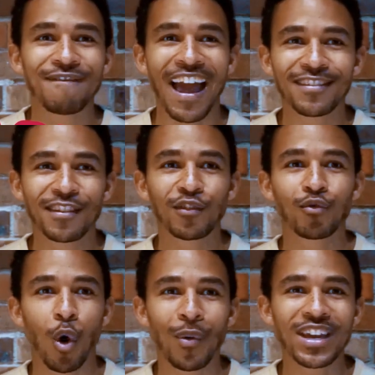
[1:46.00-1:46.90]

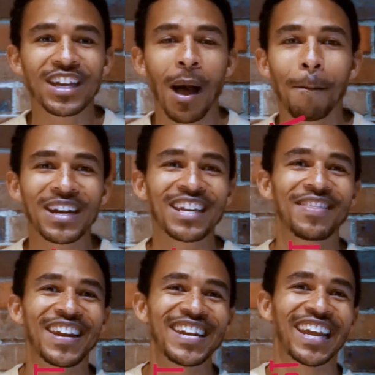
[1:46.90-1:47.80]
fastest growing company
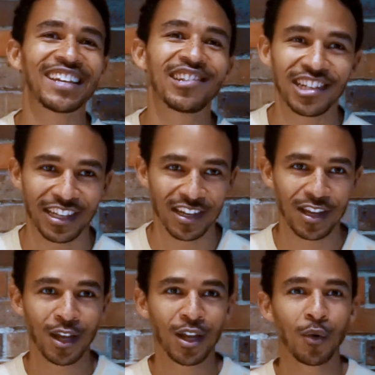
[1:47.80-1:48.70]
in the nation.
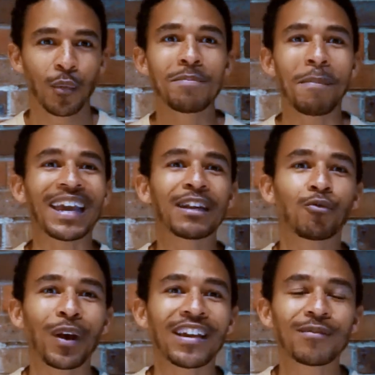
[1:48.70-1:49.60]
We made
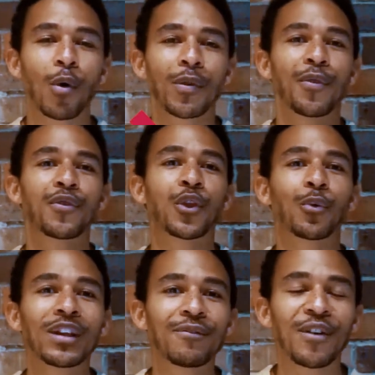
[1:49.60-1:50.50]
and raised more than
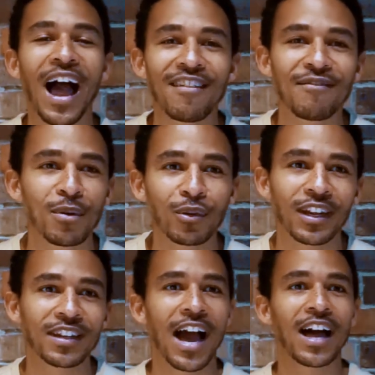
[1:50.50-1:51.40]
$35 million.